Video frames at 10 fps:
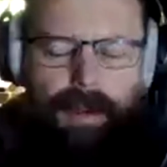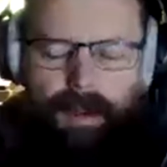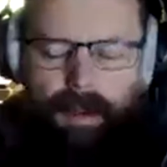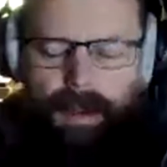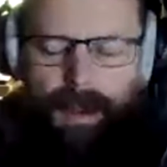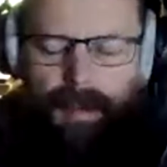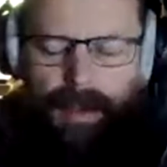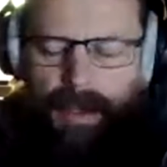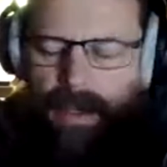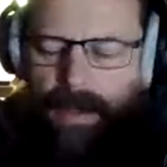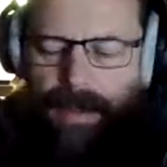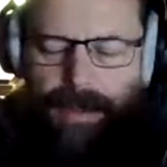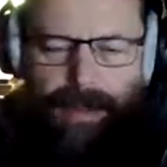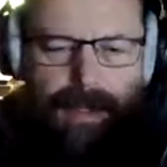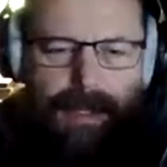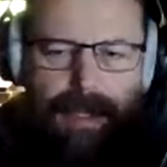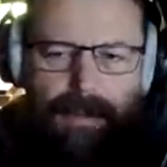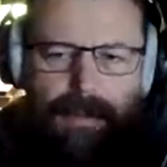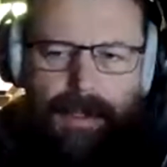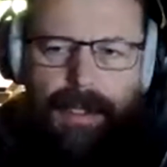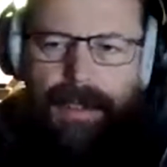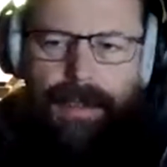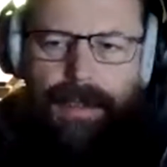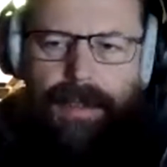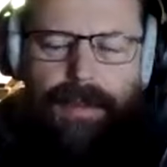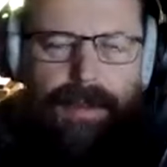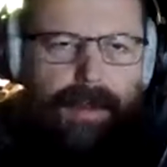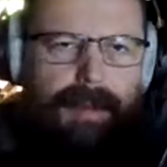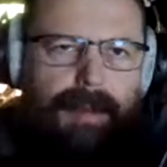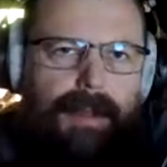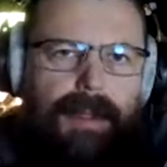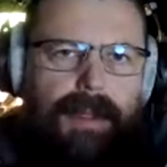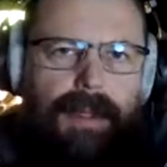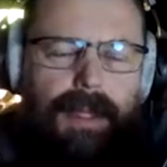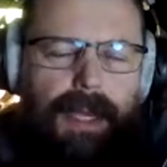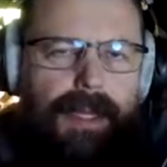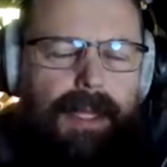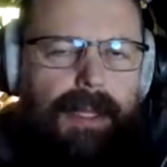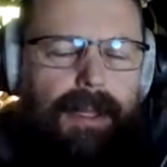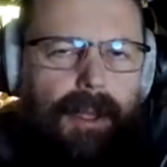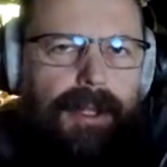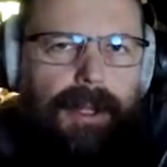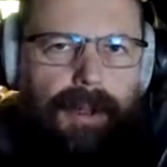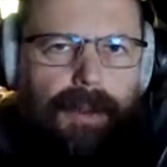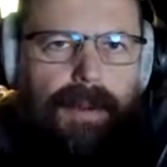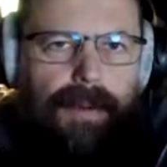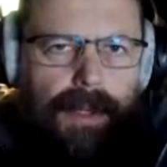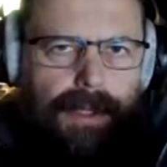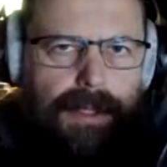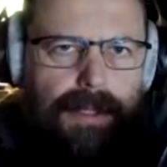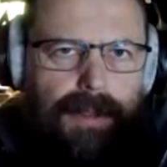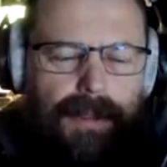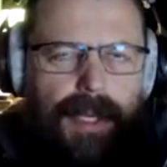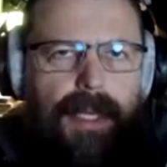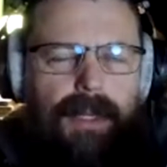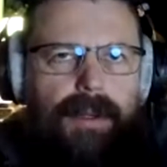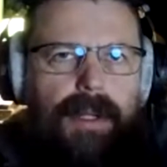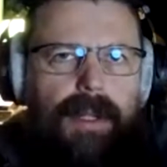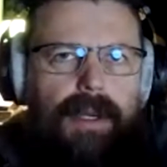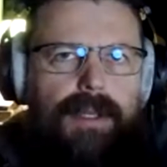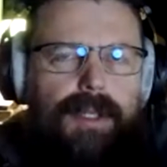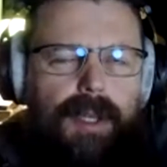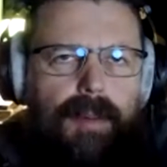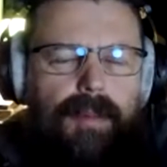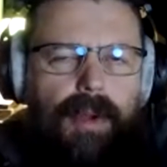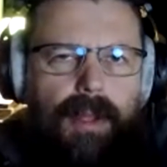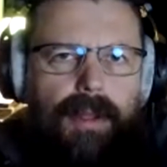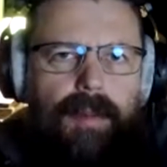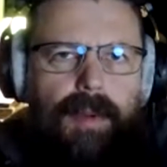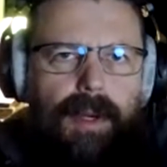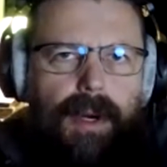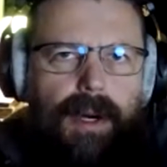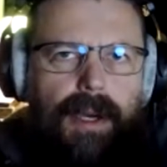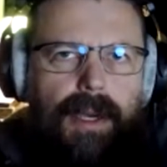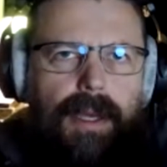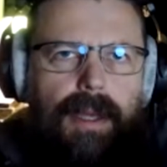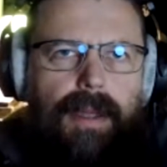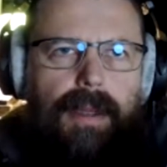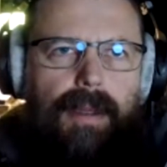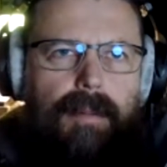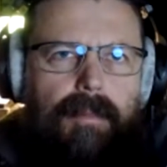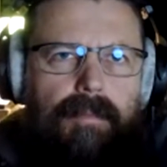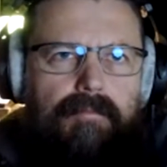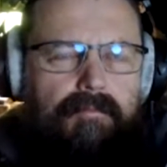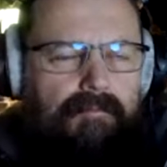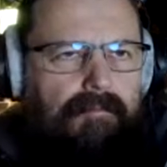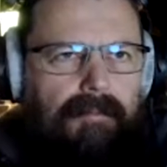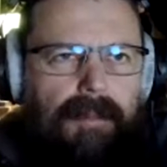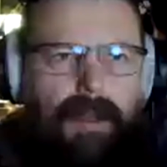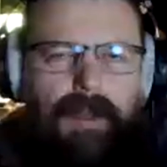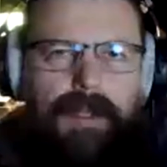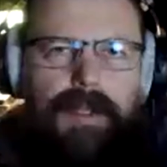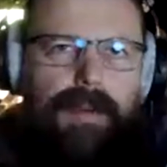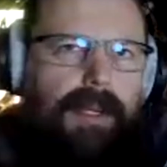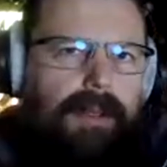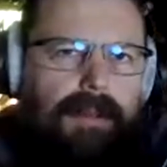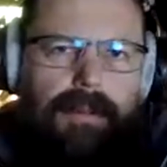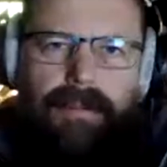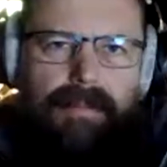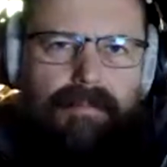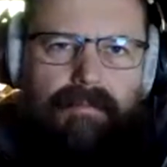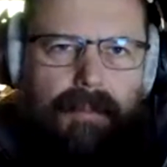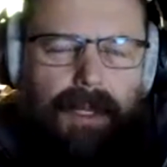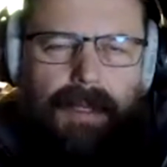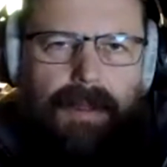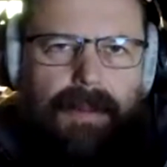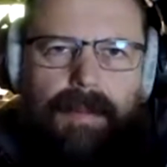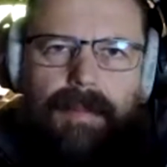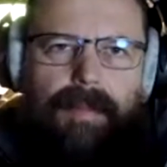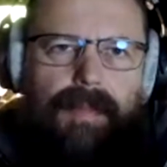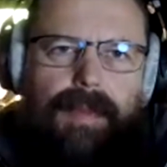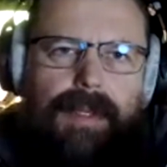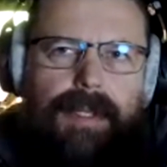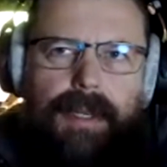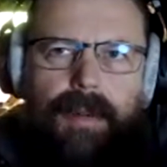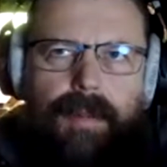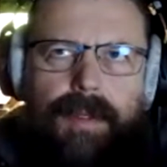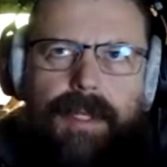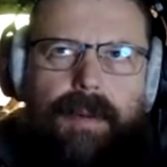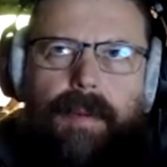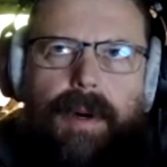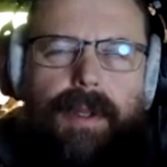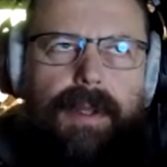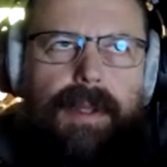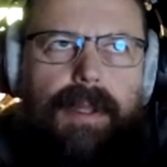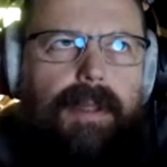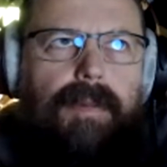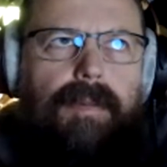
on them, and that was it, you know. They did not look rich. They looked like some random guy on the street, you know, someone